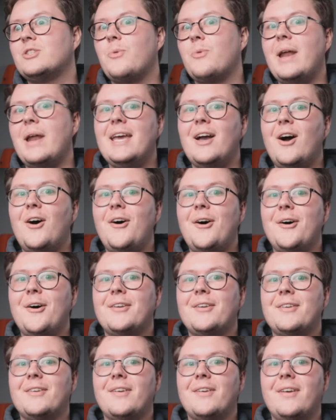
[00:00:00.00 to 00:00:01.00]

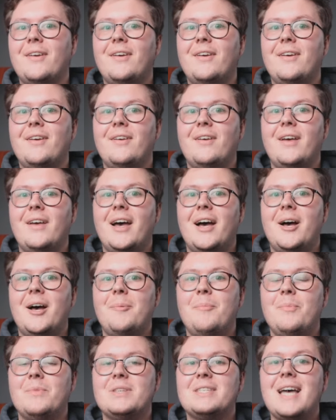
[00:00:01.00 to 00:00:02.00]

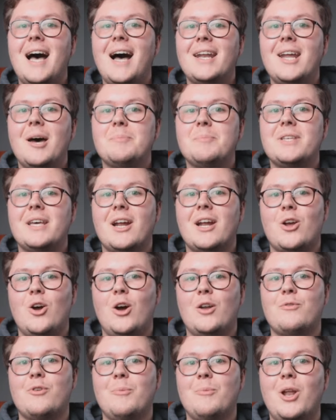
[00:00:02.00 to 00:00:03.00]
20-odd sign-ups that I
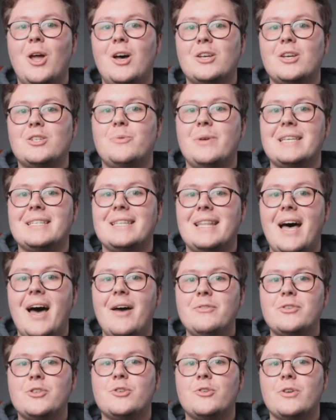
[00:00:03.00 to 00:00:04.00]
got from last week's
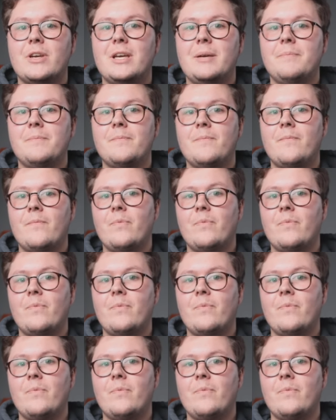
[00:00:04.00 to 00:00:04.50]
live stream,